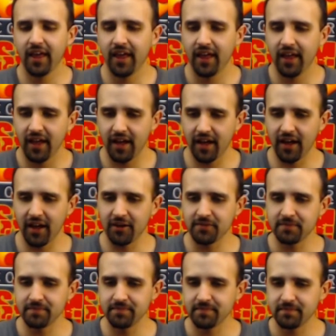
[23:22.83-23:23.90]

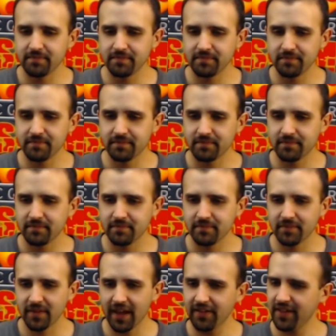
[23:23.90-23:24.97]
And
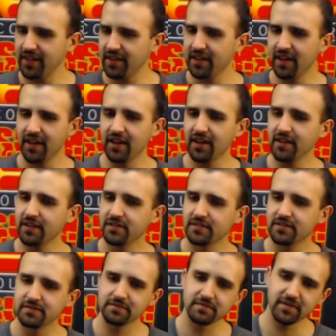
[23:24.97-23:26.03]
then, I
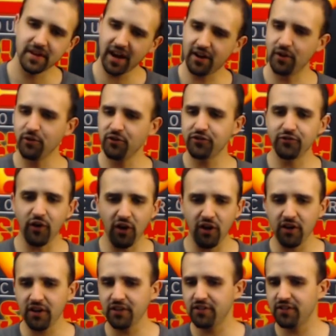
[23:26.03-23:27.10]
don't know, as far
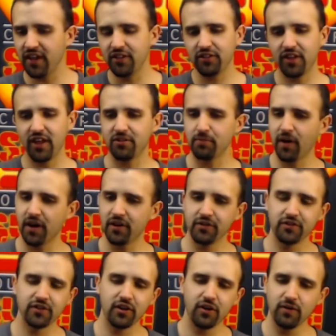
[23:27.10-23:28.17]
as models
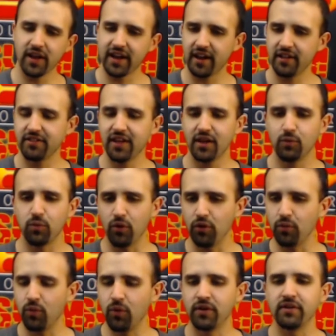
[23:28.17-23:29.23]
go, like I said, Wold
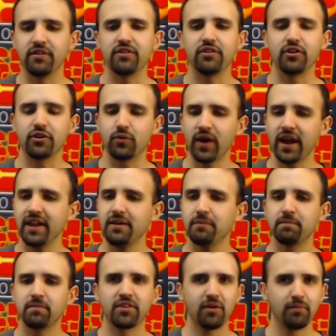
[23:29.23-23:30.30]
Wardens are great.
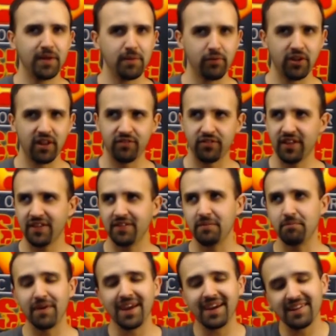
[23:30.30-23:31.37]
Some people have said that
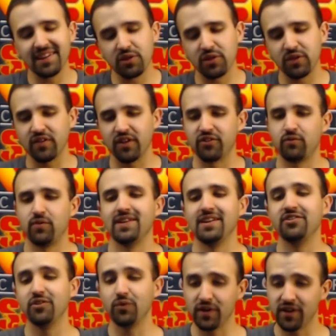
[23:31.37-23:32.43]
Megalith doesn't really
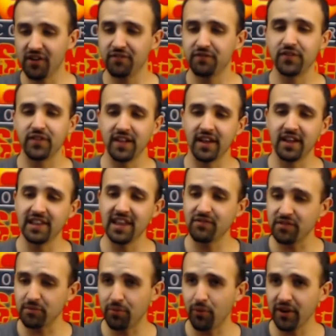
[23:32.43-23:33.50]
do enough for the
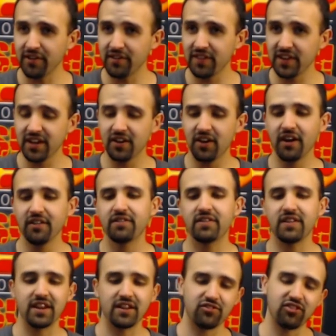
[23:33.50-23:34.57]
11 points that he costs, and
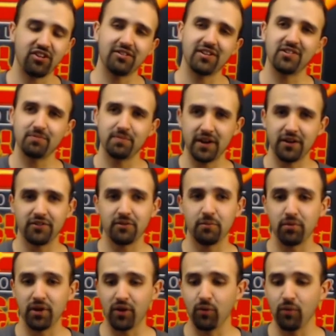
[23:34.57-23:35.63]
it's generally better to
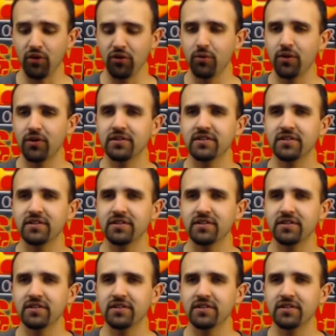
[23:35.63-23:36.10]
bring a Wold Warden.